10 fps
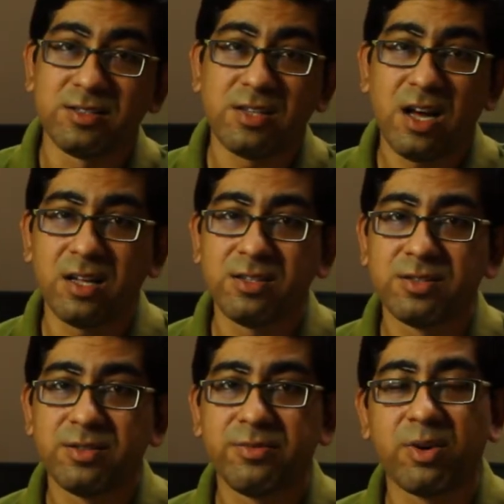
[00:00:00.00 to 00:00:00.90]

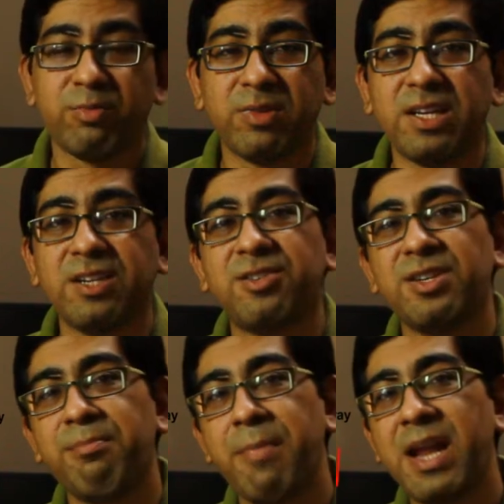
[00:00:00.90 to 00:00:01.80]
starts from the
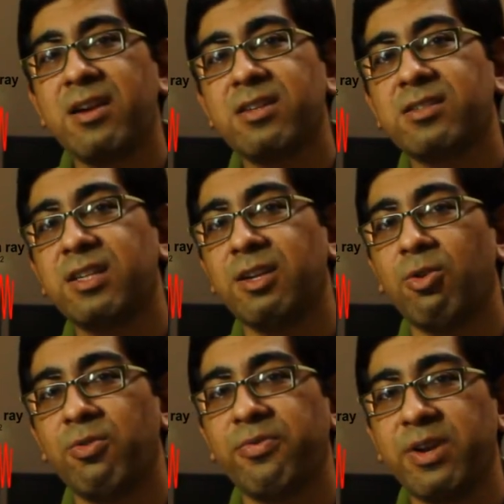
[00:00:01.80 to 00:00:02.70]
tremendously
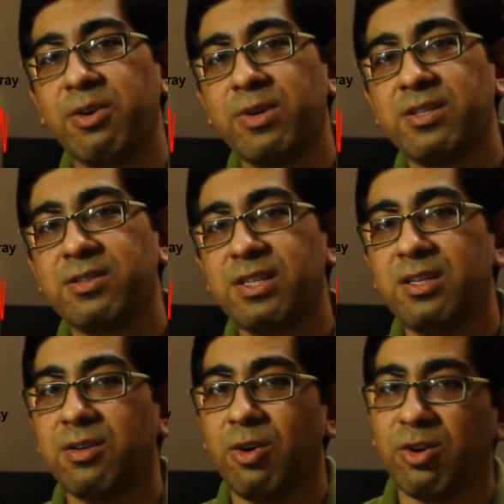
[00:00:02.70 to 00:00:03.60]
low frequency,
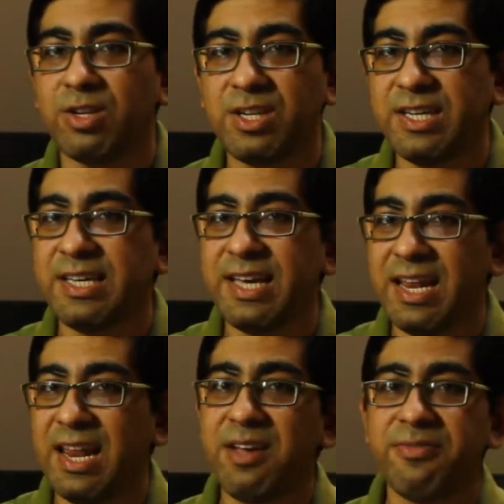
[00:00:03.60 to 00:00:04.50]
or
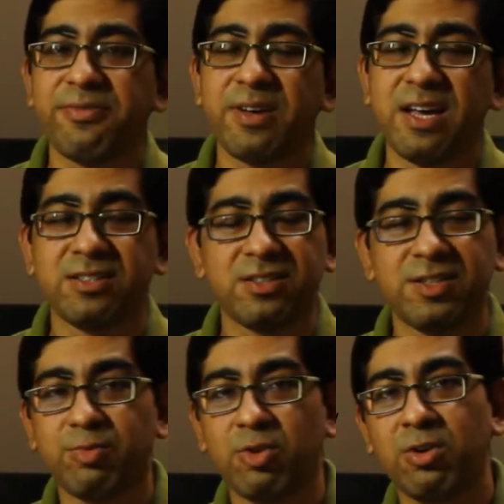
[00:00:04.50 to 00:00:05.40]
TLF as it
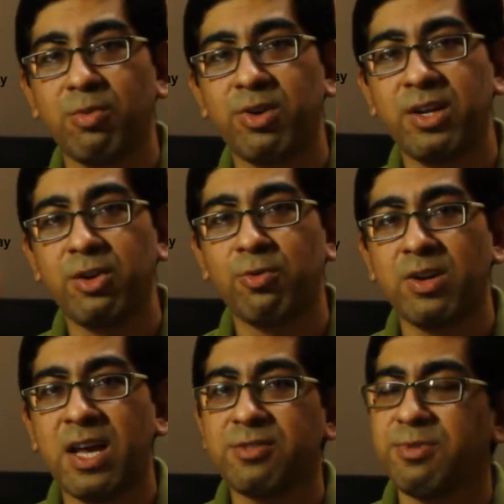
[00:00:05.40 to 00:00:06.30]
is more commonly known
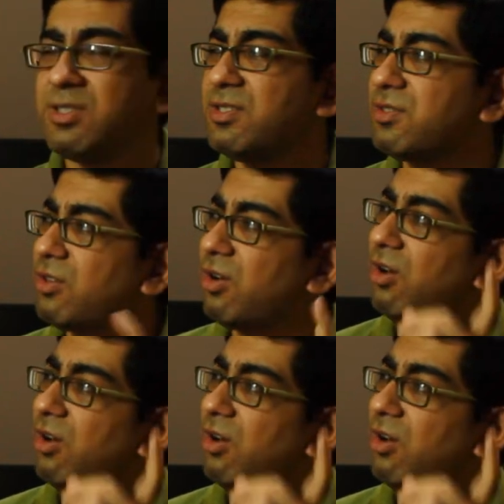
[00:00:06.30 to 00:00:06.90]
as, which is